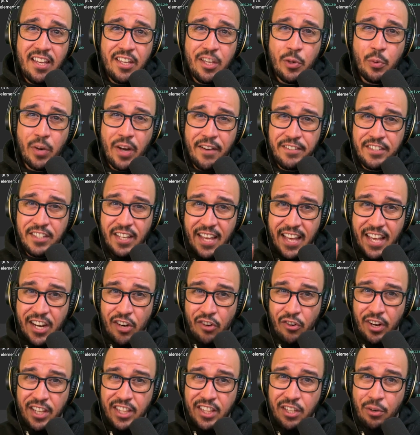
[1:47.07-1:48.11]
you would have to
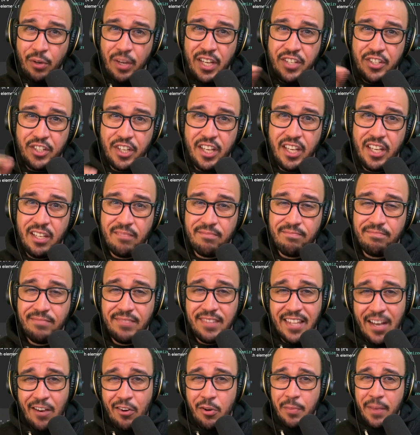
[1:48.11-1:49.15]
iterate through each key.
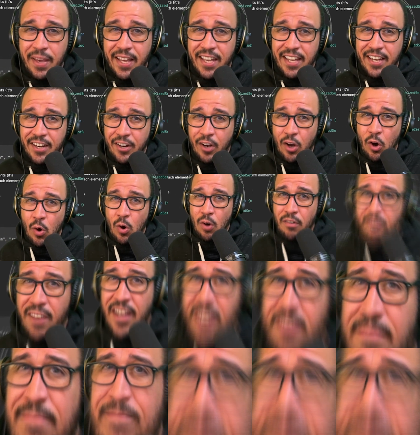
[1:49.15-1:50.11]
That would make it an O of n.